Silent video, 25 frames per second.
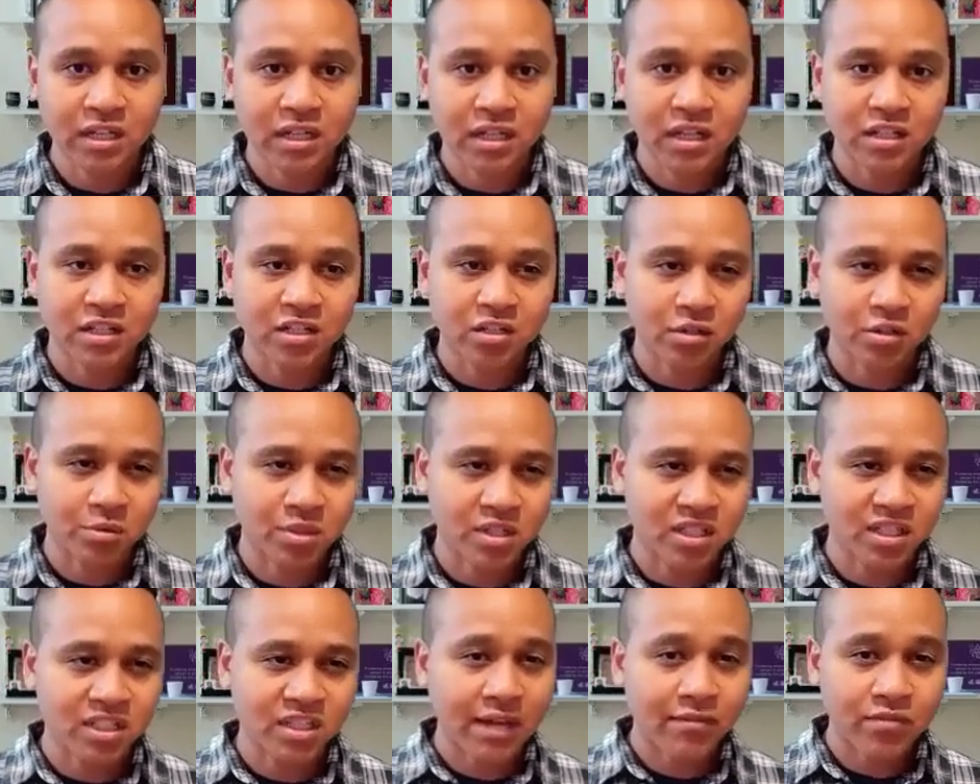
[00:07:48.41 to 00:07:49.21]
And so there were
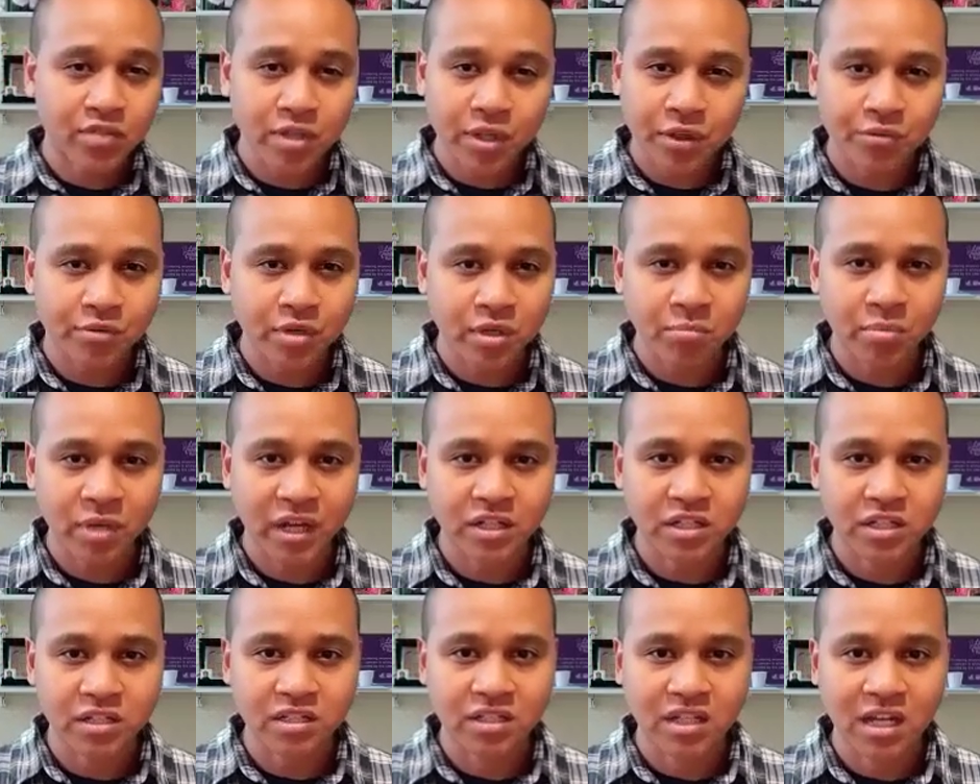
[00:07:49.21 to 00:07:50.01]
73
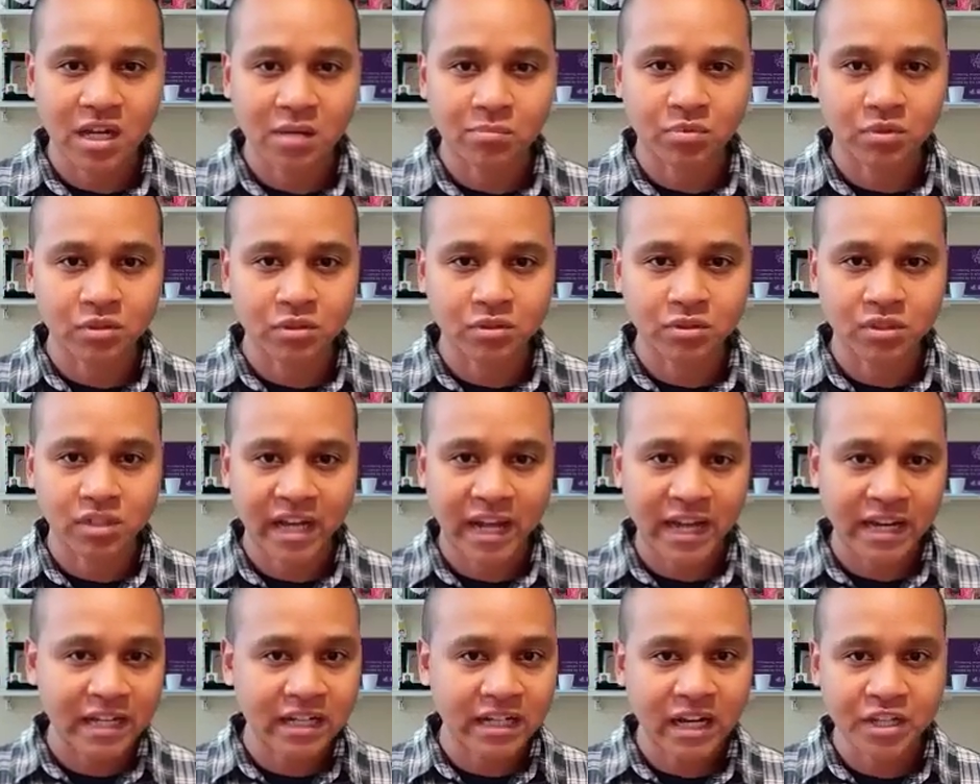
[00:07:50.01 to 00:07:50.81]
patient samples,
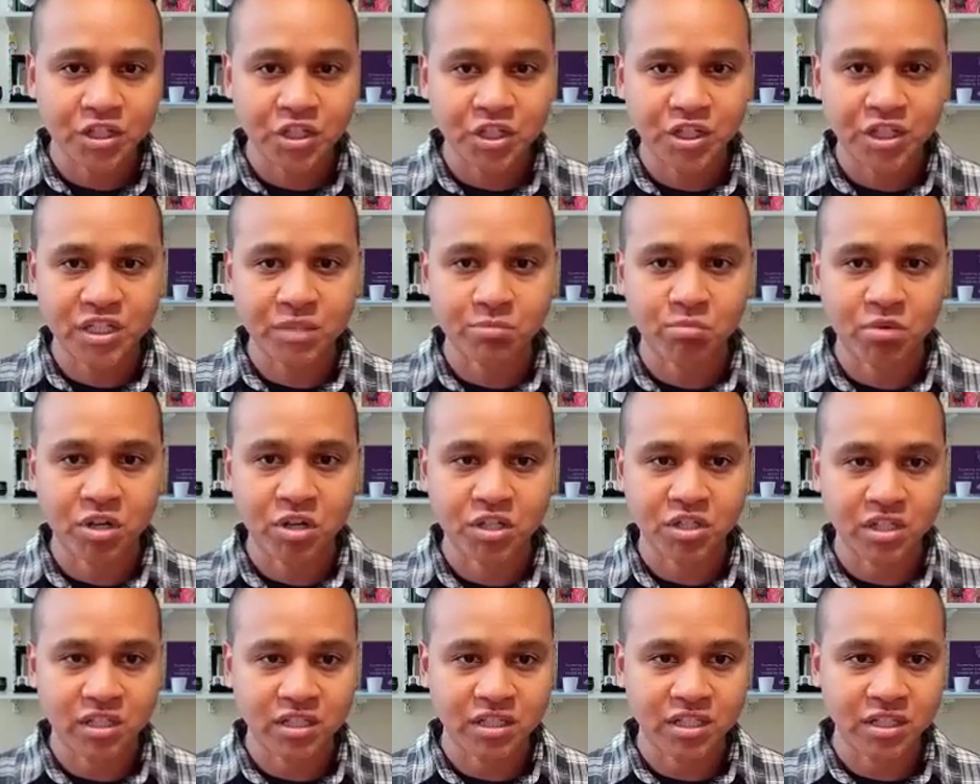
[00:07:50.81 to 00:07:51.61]
89 gene
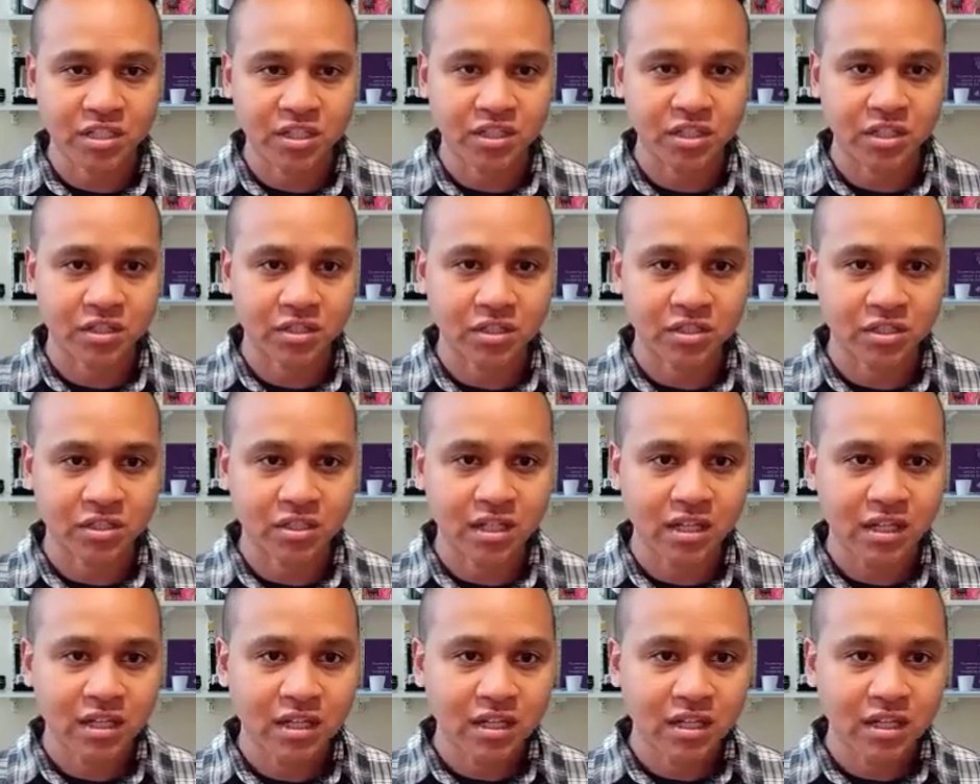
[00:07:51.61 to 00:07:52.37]
expression TCRs.